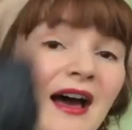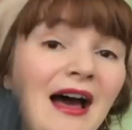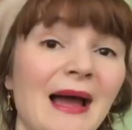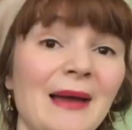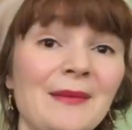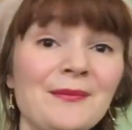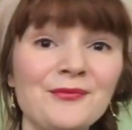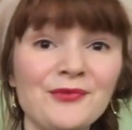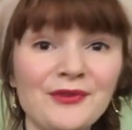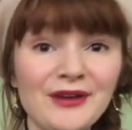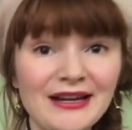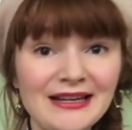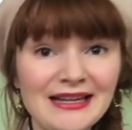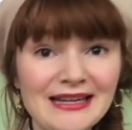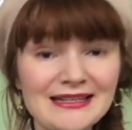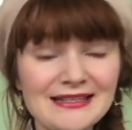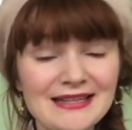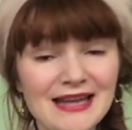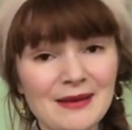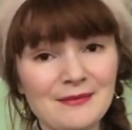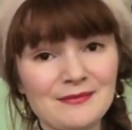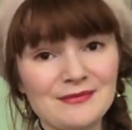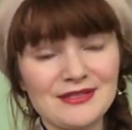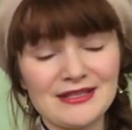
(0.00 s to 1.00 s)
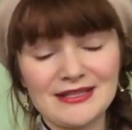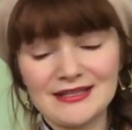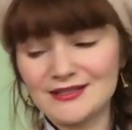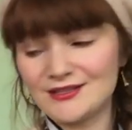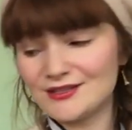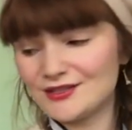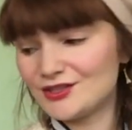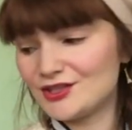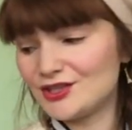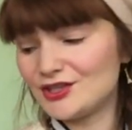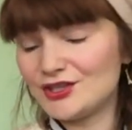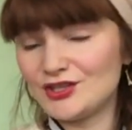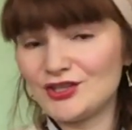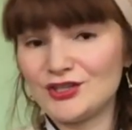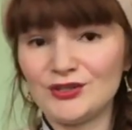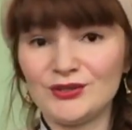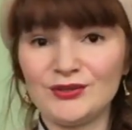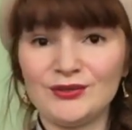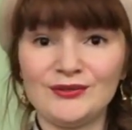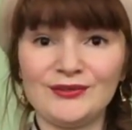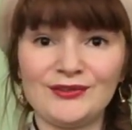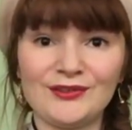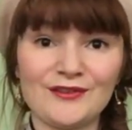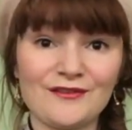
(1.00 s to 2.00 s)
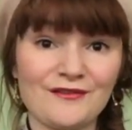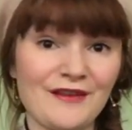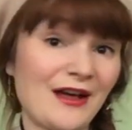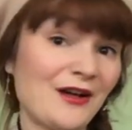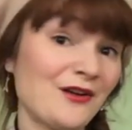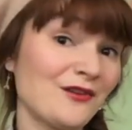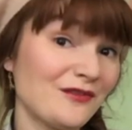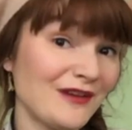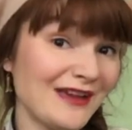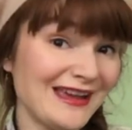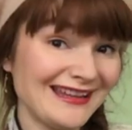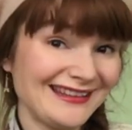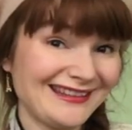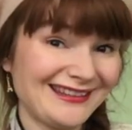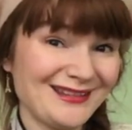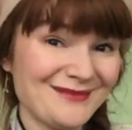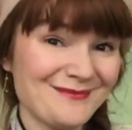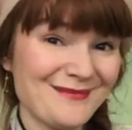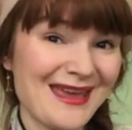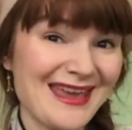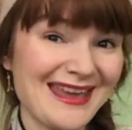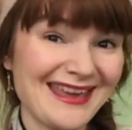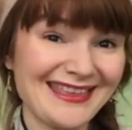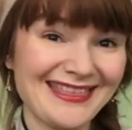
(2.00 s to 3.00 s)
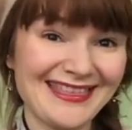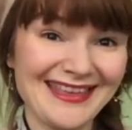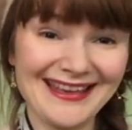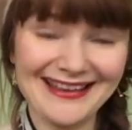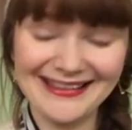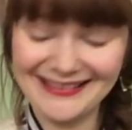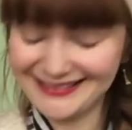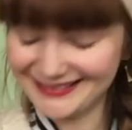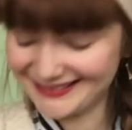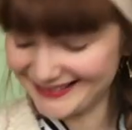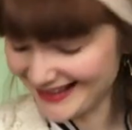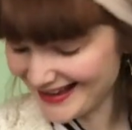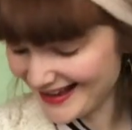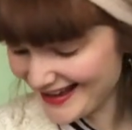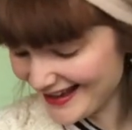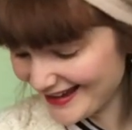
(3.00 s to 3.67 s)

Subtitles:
I'm really tempted to use velvet to make this,